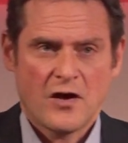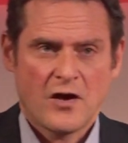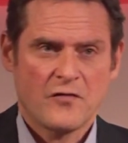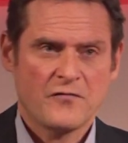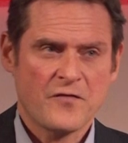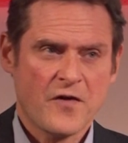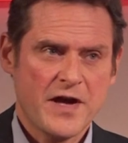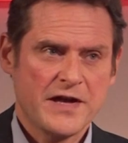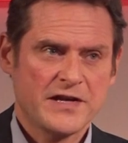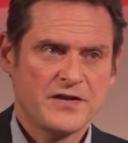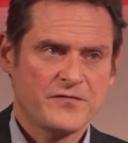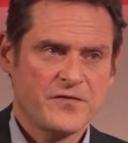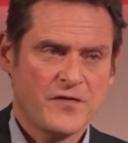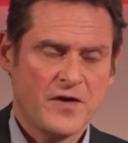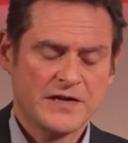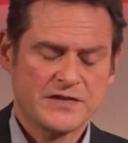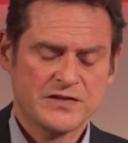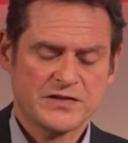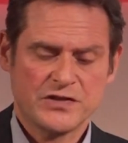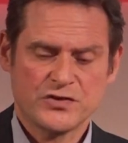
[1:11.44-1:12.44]
Avaya
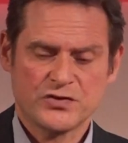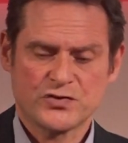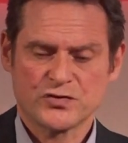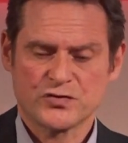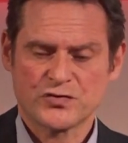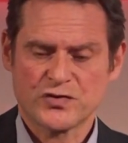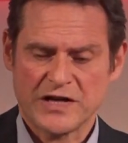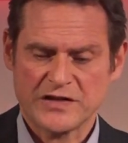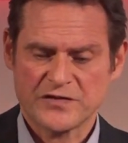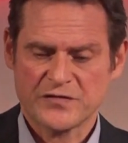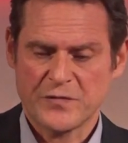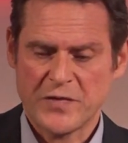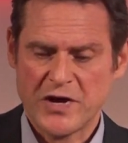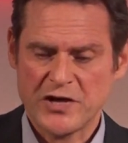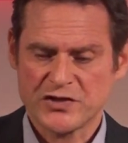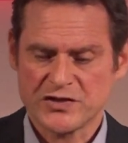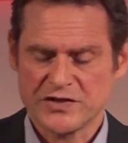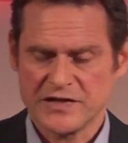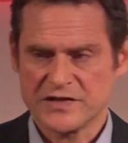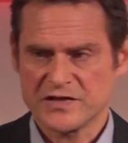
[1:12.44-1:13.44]
defines digital
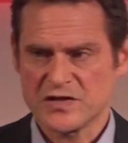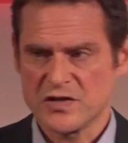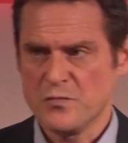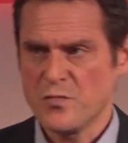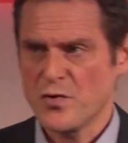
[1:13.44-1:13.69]
transformation as the